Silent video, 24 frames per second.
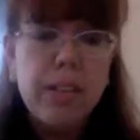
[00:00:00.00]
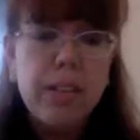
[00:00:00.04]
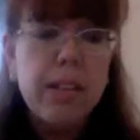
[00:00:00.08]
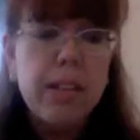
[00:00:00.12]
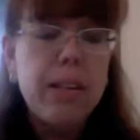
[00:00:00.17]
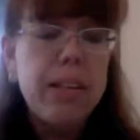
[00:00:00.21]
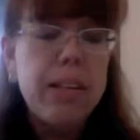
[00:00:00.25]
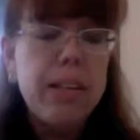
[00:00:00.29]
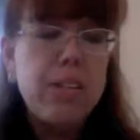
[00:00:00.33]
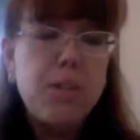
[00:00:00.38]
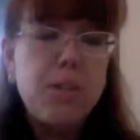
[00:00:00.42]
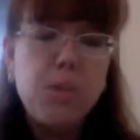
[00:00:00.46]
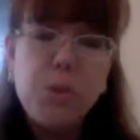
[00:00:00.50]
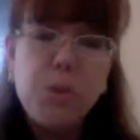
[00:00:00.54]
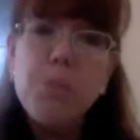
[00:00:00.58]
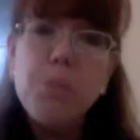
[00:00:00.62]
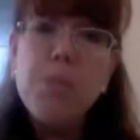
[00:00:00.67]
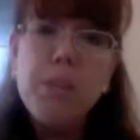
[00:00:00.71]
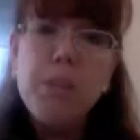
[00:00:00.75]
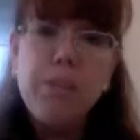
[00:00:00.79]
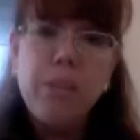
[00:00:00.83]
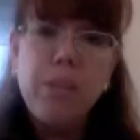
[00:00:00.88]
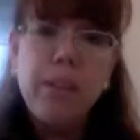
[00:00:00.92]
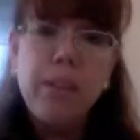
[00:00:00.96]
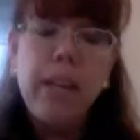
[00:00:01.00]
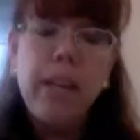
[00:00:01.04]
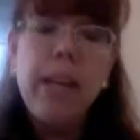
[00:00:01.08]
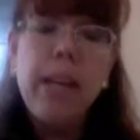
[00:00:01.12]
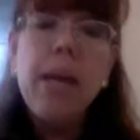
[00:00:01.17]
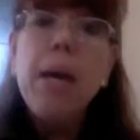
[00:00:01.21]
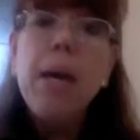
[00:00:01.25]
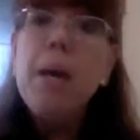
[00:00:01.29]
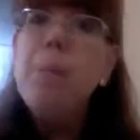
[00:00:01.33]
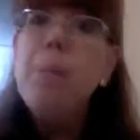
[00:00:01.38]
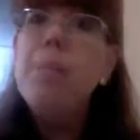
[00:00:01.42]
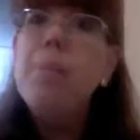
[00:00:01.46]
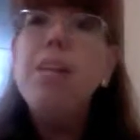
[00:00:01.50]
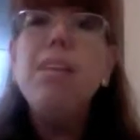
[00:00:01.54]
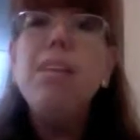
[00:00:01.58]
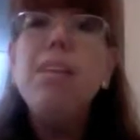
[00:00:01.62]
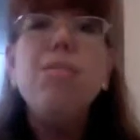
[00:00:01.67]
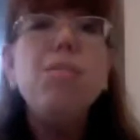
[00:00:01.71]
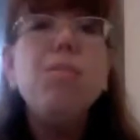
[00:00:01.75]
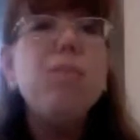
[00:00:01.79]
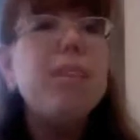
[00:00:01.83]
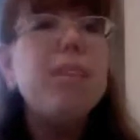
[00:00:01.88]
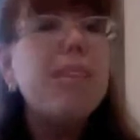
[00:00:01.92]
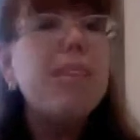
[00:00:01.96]
it's grouped differently. But
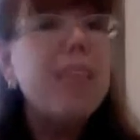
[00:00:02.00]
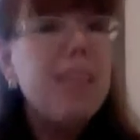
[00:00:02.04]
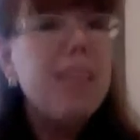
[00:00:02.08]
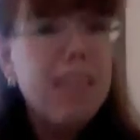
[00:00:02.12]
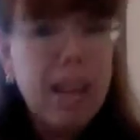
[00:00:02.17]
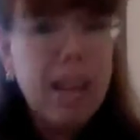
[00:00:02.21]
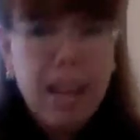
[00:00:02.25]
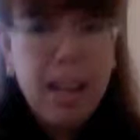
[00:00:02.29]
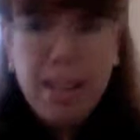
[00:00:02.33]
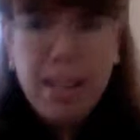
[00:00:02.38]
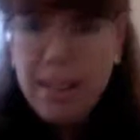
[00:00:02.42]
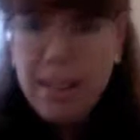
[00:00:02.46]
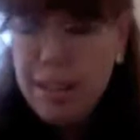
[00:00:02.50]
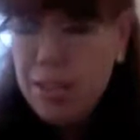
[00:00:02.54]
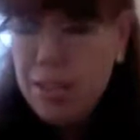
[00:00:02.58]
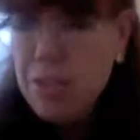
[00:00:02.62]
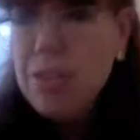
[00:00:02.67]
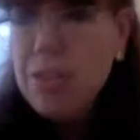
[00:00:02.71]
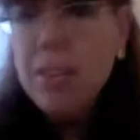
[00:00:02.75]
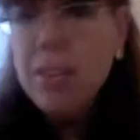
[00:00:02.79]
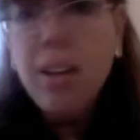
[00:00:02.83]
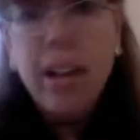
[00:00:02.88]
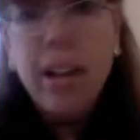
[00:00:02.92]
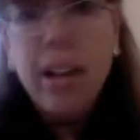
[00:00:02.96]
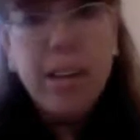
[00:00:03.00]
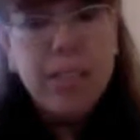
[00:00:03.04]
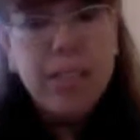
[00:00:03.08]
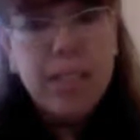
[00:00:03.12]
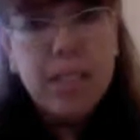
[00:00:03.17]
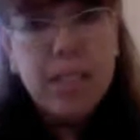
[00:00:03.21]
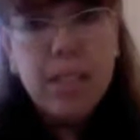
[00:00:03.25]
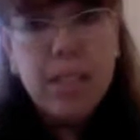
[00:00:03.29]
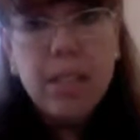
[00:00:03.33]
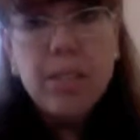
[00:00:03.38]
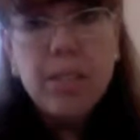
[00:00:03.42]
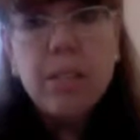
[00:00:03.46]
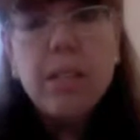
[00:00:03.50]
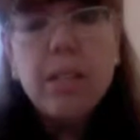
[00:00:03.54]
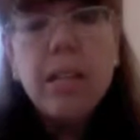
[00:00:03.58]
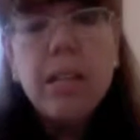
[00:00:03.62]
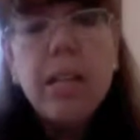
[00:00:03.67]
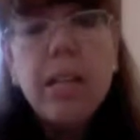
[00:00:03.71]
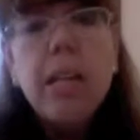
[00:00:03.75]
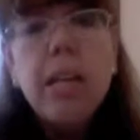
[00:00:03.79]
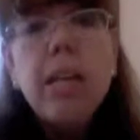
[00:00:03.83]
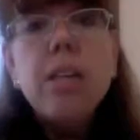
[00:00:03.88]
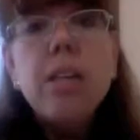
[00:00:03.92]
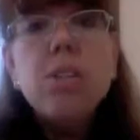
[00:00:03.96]
even within that, there's a lot of skills.
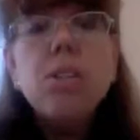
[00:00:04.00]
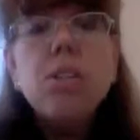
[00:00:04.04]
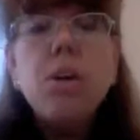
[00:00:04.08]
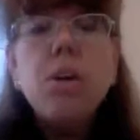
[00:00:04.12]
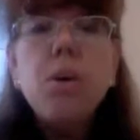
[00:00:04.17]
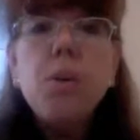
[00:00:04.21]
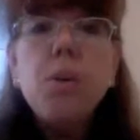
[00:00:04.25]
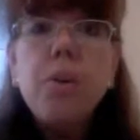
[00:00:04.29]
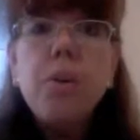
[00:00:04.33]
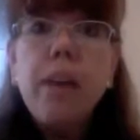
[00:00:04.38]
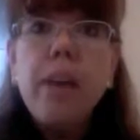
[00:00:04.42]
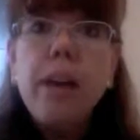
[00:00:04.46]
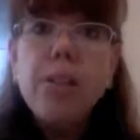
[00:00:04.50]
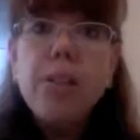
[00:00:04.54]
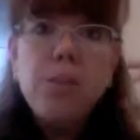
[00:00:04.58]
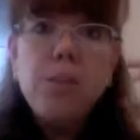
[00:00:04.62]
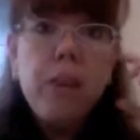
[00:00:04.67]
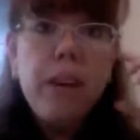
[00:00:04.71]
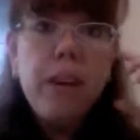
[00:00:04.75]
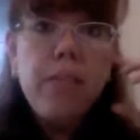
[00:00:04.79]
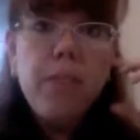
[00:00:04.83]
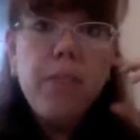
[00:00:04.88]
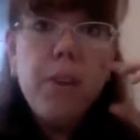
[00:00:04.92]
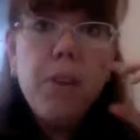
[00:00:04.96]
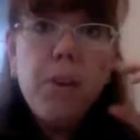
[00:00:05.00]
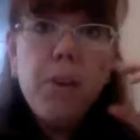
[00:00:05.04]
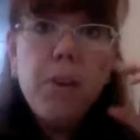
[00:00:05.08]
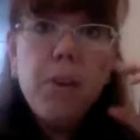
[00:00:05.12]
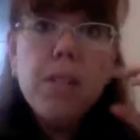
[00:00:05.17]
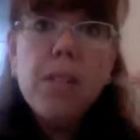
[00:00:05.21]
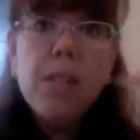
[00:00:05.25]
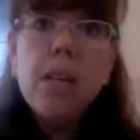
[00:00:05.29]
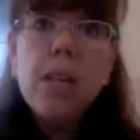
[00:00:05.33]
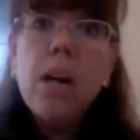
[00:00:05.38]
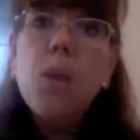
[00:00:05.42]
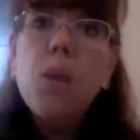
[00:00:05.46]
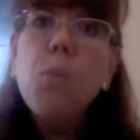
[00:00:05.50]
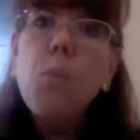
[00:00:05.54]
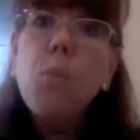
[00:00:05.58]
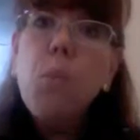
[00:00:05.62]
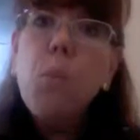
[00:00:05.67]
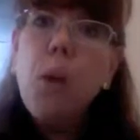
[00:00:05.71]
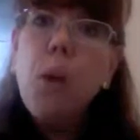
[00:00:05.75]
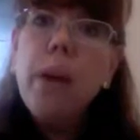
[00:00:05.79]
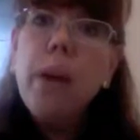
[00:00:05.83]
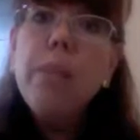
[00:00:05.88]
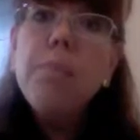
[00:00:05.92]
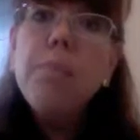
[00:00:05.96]
So that's why focusing on
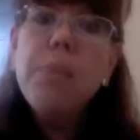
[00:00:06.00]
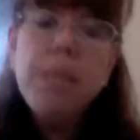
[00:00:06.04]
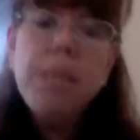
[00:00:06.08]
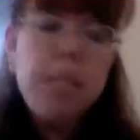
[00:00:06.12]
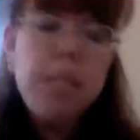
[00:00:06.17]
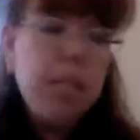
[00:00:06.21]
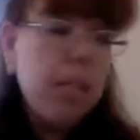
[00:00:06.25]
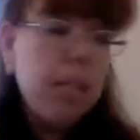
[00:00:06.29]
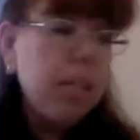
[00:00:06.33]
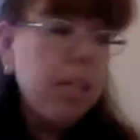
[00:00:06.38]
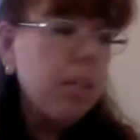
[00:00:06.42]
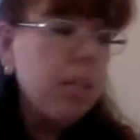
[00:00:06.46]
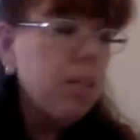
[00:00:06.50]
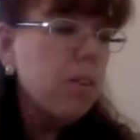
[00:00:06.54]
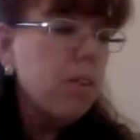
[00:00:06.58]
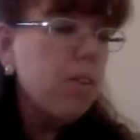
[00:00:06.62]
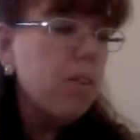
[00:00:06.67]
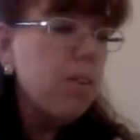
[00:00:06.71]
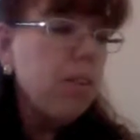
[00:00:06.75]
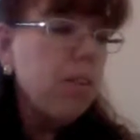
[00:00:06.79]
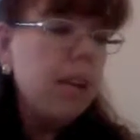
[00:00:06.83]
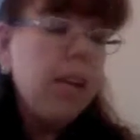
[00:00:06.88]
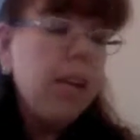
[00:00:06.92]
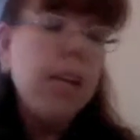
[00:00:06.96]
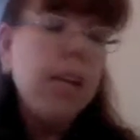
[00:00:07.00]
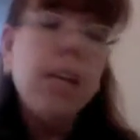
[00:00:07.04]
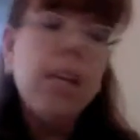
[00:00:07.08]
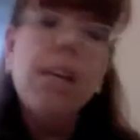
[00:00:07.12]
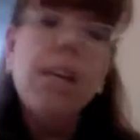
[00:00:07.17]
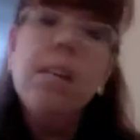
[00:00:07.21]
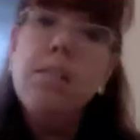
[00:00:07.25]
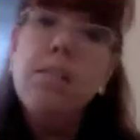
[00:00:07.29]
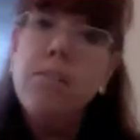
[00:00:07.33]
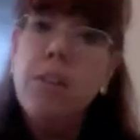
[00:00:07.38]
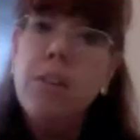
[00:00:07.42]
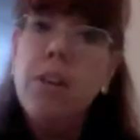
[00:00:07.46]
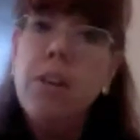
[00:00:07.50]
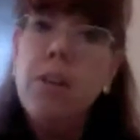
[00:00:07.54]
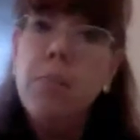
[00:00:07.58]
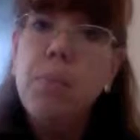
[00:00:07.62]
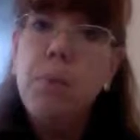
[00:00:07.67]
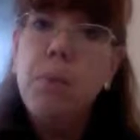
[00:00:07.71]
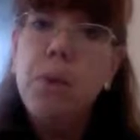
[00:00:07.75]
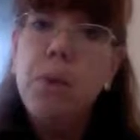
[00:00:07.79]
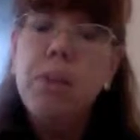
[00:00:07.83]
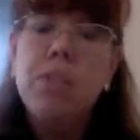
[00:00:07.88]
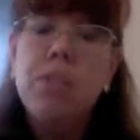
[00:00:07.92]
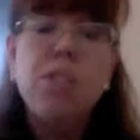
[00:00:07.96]
one particular thing is very
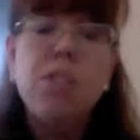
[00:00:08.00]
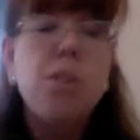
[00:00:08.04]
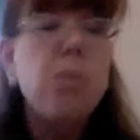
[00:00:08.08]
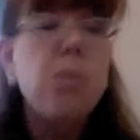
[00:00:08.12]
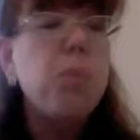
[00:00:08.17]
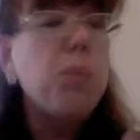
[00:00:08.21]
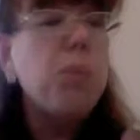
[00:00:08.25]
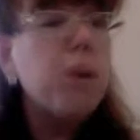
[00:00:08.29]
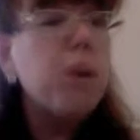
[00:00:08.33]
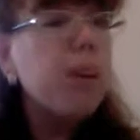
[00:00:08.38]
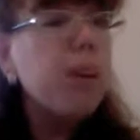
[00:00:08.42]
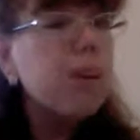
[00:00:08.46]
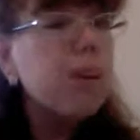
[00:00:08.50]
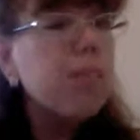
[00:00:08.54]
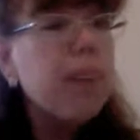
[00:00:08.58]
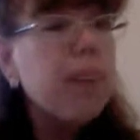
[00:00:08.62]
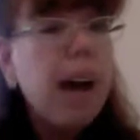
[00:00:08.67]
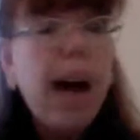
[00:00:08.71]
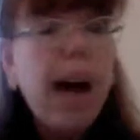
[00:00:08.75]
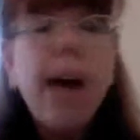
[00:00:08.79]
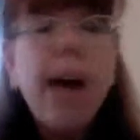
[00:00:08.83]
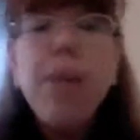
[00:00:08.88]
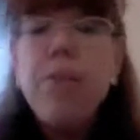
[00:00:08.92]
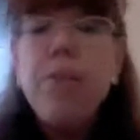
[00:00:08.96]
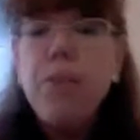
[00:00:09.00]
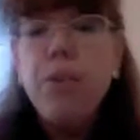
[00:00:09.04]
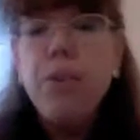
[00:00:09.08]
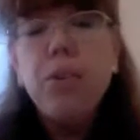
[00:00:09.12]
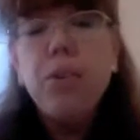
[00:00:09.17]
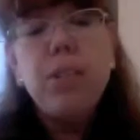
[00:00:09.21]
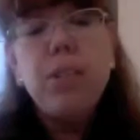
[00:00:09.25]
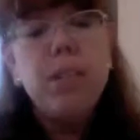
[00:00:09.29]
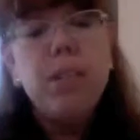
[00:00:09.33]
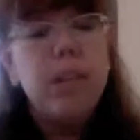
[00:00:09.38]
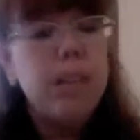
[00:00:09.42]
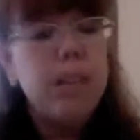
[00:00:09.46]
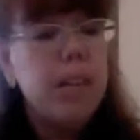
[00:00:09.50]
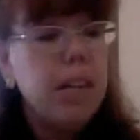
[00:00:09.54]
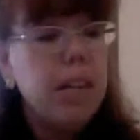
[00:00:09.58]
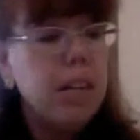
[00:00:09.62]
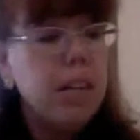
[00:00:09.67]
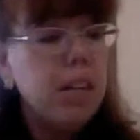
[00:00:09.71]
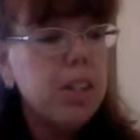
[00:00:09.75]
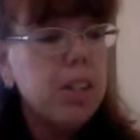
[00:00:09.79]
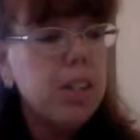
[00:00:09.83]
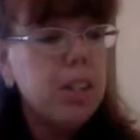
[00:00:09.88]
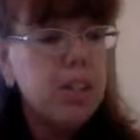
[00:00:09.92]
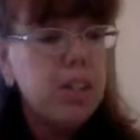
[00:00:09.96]
important. So I'm focusing on
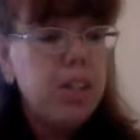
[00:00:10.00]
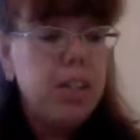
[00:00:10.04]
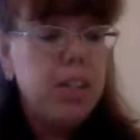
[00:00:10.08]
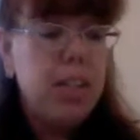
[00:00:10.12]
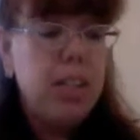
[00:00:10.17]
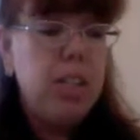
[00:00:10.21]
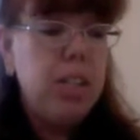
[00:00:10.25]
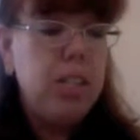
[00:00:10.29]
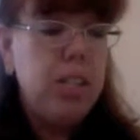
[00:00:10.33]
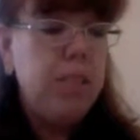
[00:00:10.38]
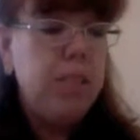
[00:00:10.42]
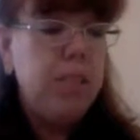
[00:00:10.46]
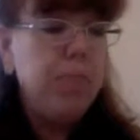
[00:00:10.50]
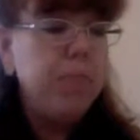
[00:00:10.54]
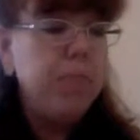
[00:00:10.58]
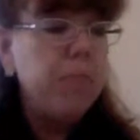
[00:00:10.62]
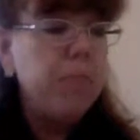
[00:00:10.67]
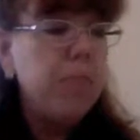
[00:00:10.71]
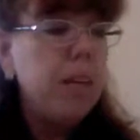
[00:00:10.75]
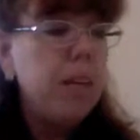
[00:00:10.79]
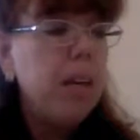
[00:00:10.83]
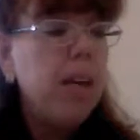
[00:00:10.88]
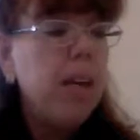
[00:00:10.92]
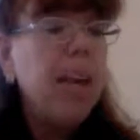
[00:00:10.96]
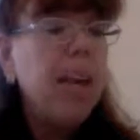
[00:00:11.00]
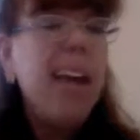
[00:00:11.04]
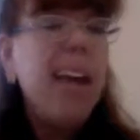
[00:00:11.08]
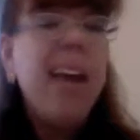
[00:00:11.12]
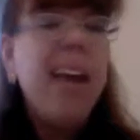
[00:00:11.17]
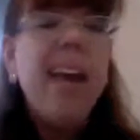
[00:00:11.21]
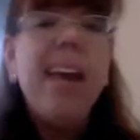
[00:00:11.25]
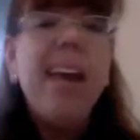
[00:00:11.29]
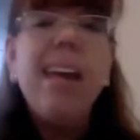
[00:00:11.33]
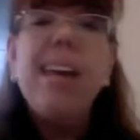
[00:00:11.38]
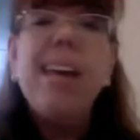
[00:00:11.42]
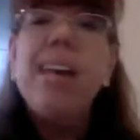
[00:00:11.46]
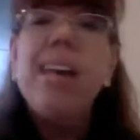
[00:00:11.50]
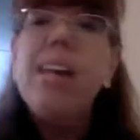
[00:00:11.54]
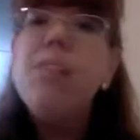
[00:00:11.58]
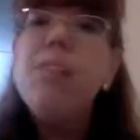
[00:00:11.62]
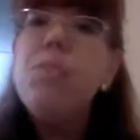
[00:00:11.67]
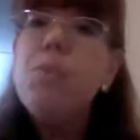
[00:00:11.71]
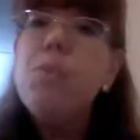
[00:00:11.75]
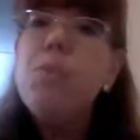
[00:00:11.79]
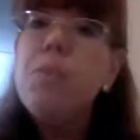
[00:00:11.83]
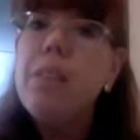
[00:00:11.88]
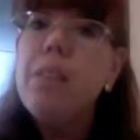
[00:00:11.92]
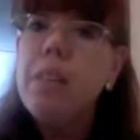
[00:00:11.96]
characterization.
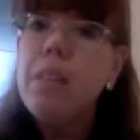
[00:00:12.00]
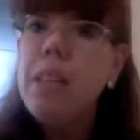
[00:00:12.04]
Even within